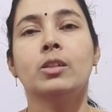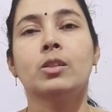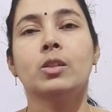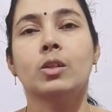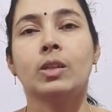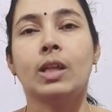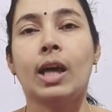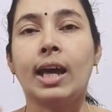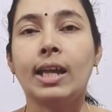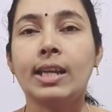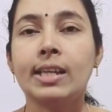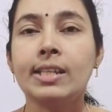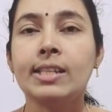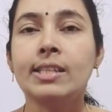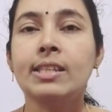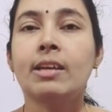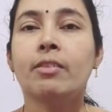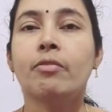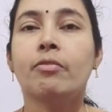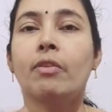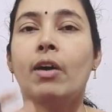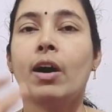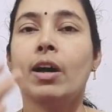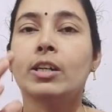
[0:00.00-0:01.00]
So that is
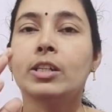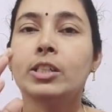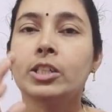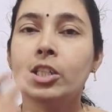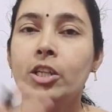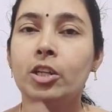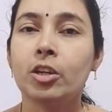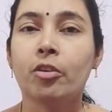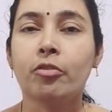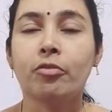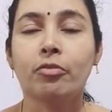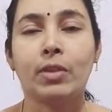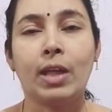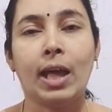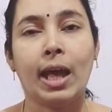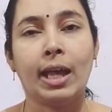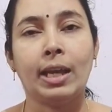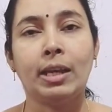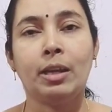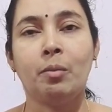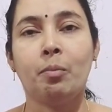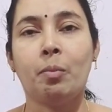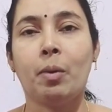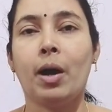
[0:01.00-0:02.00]
the function of the
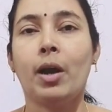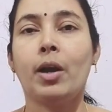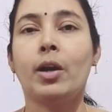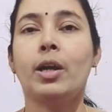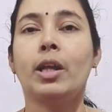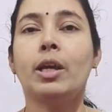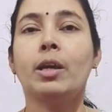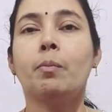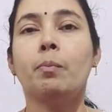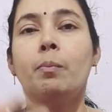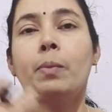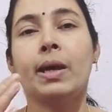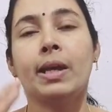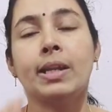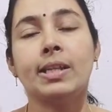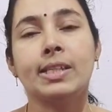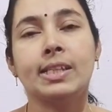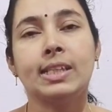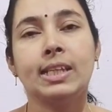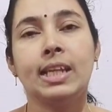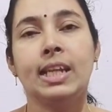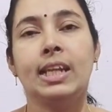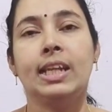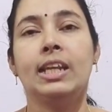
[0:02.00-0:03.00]
antibiotic
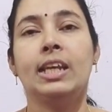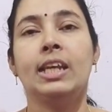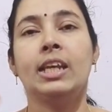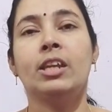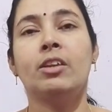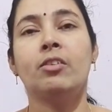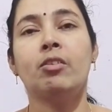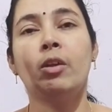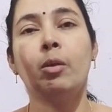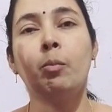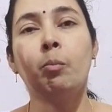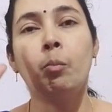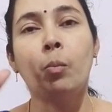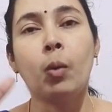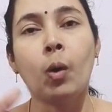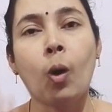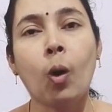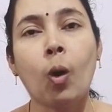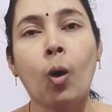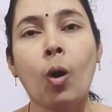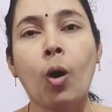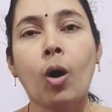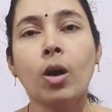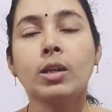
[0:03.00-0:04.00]
penicillin. It will
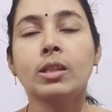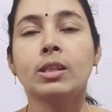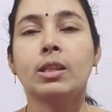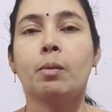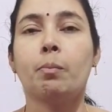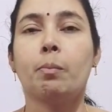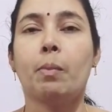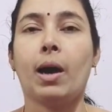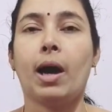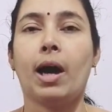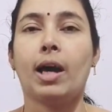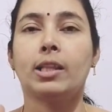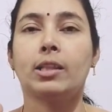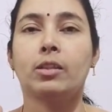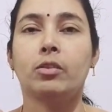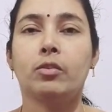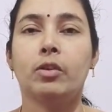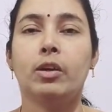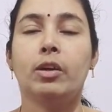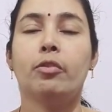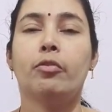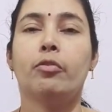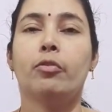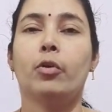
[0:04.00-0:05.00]
block the
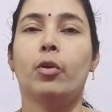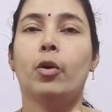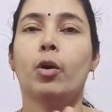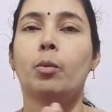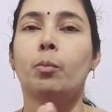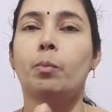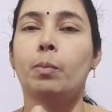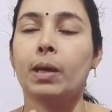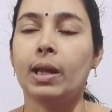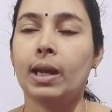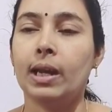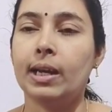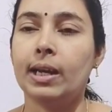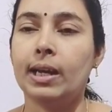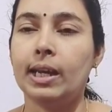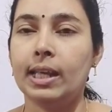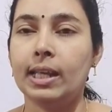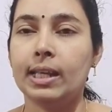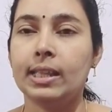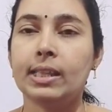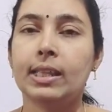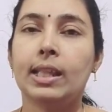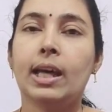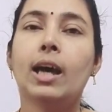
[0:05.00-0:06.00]
pathway for
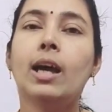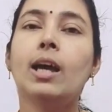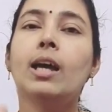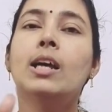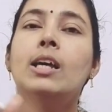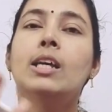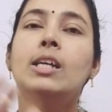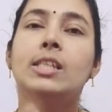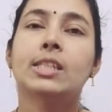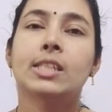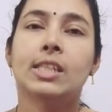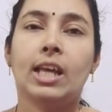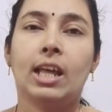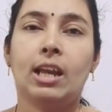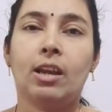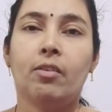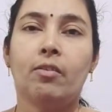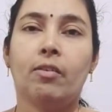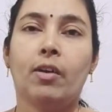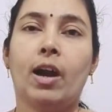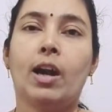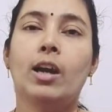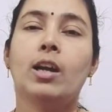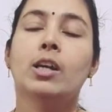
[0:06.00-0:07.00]
building the
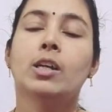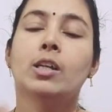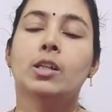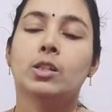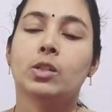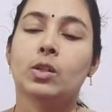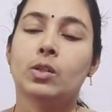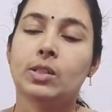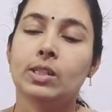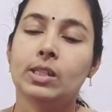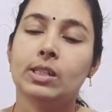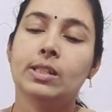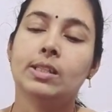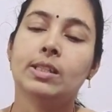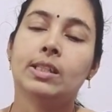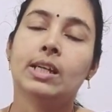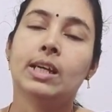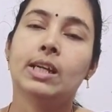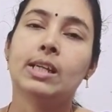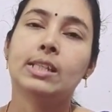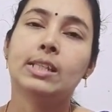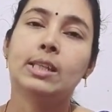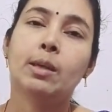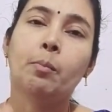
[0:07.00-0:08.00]
cell wall. So since
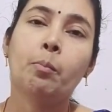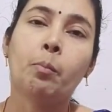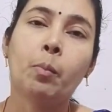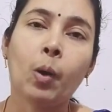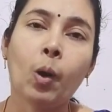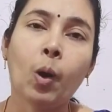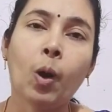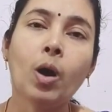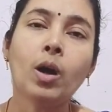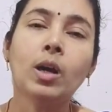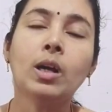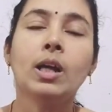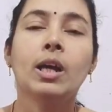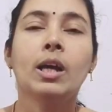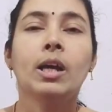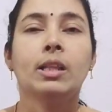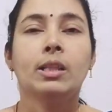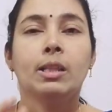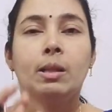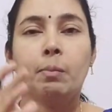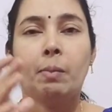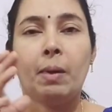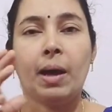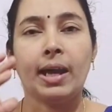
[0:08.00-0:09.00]
there is a block,
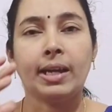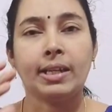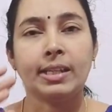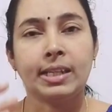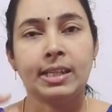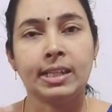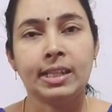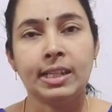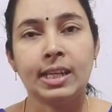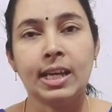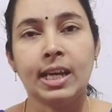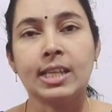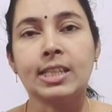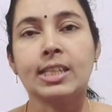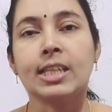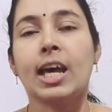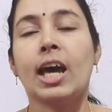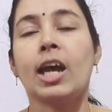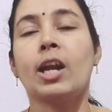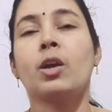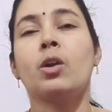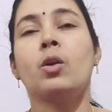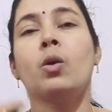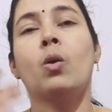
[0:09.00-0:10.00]
the bacteria
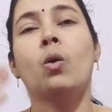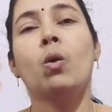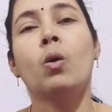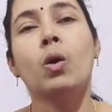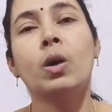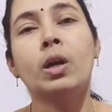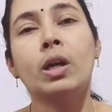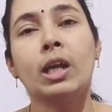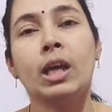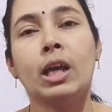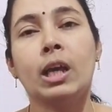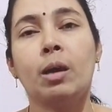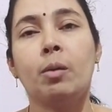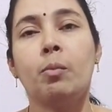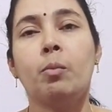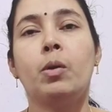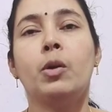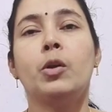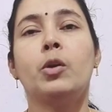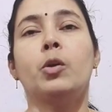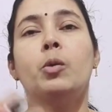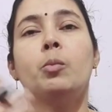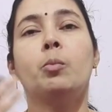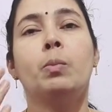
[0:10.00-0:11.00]
are not
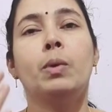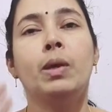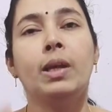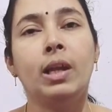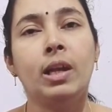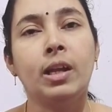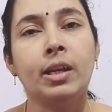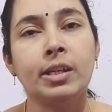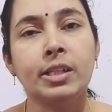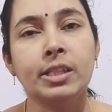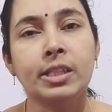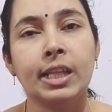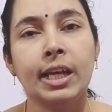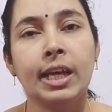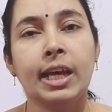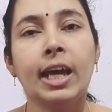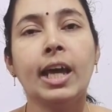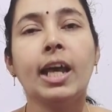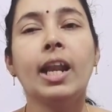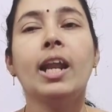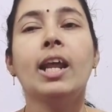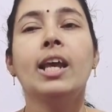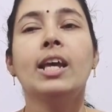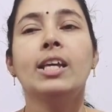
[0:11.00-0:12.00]
able to build
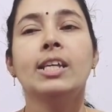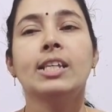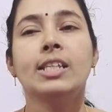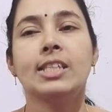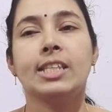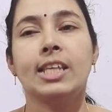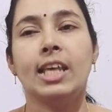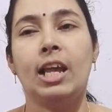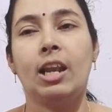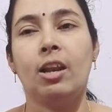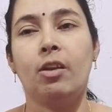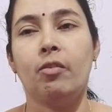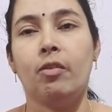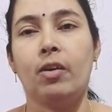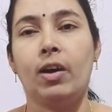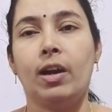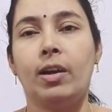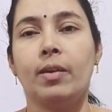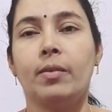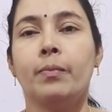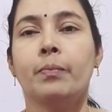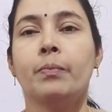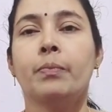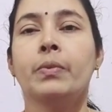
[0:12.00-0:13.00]
their cell wall.
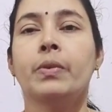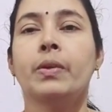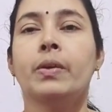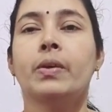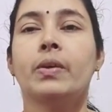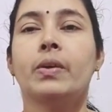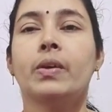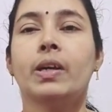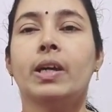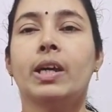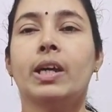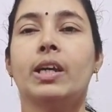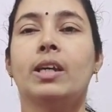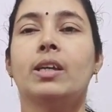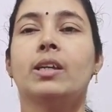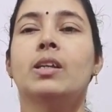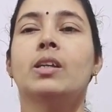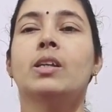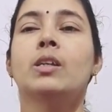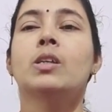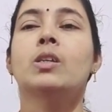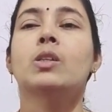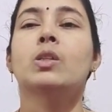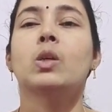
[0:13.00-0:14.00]
Okay.
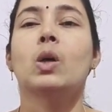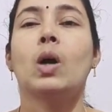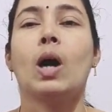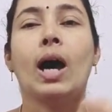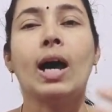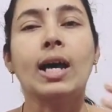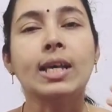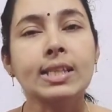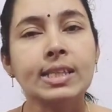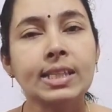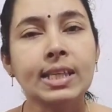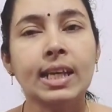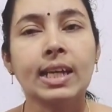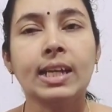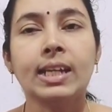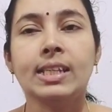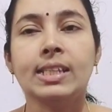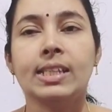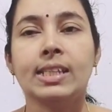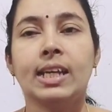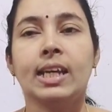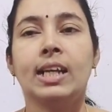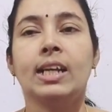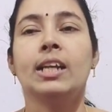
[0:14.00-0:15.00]
So as a
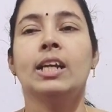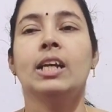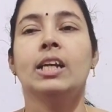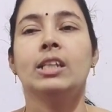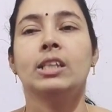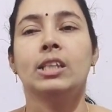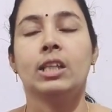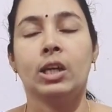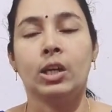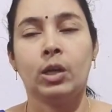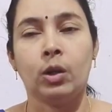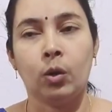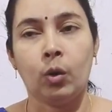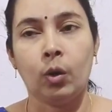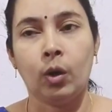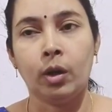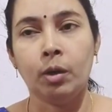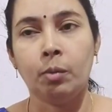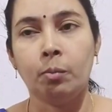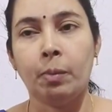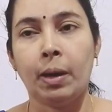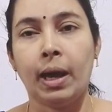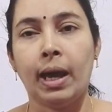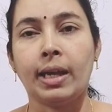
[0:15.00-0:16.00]
result, the
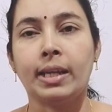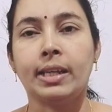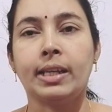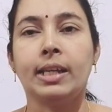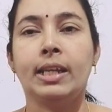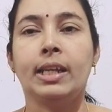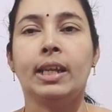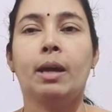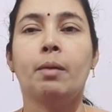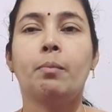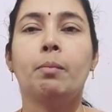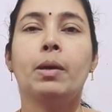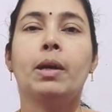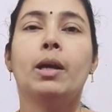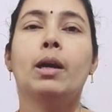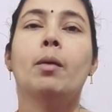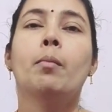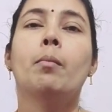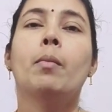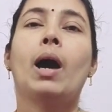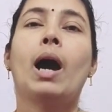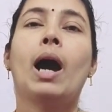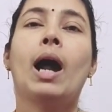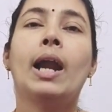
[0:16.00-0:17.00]
growing bacteria
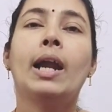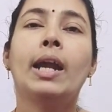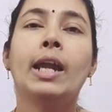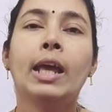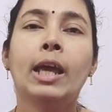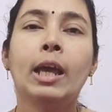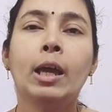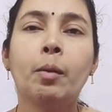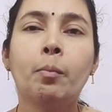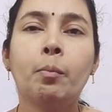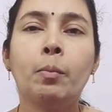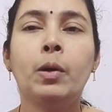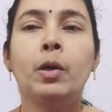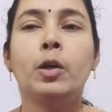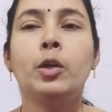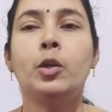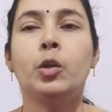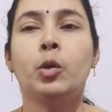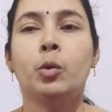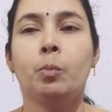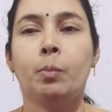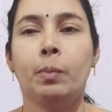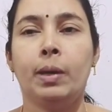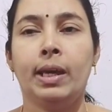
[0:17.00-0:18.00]
become unable
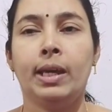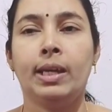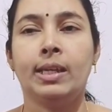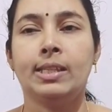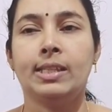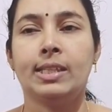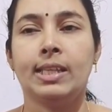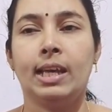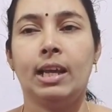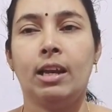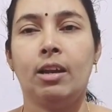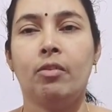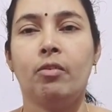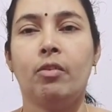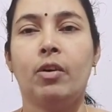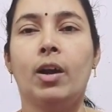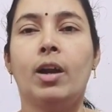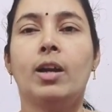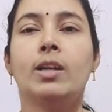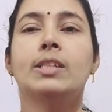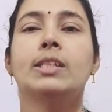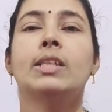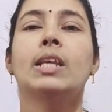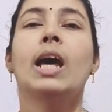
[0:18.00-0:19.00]
to make cell
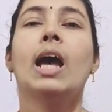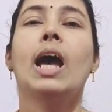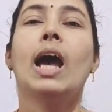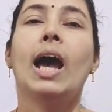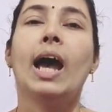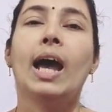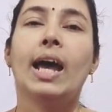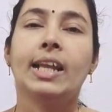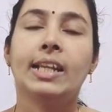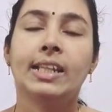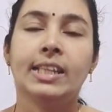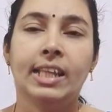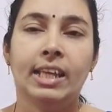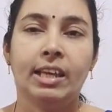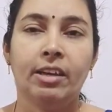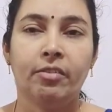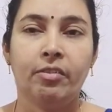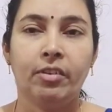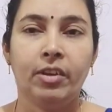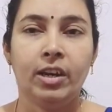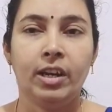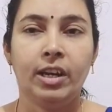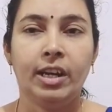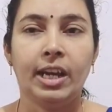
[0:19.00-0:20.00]
walls and they
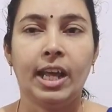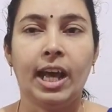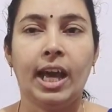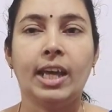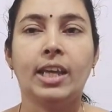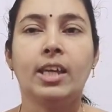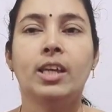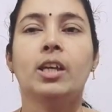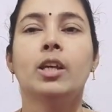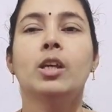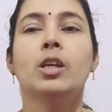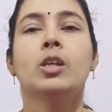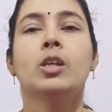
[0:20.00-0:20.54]
will die.